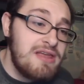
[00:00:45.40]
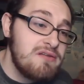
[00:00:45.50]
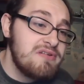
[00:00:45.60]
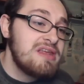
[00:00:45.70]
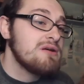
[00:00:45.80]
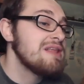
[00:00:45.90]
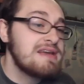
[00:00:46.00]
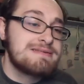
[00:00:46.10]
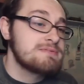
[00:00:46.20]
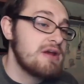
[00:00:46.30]
into the video, like,
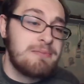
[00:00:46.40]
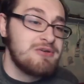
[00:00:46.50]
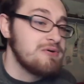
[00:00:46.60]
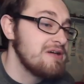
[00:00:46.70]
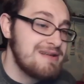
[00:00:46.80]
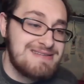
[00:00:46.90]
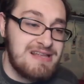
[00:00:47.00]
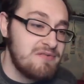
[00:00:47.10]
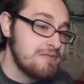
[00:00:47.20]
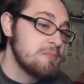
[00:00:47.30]
subscribe, do all that
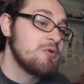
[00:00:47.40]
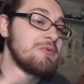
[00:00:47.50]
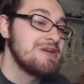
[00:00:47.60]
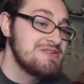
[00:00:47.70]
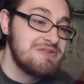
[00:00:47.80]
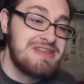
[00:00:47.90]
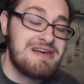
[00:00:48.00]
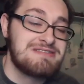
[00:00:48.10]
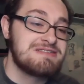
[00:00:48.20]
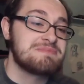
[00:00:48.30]
stuff. I'm on my way
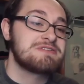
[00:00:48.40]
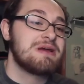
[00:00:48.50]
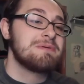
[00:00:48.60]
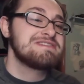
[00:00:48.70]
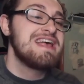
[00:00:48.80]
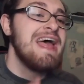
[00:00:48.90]
2,000 subscribers.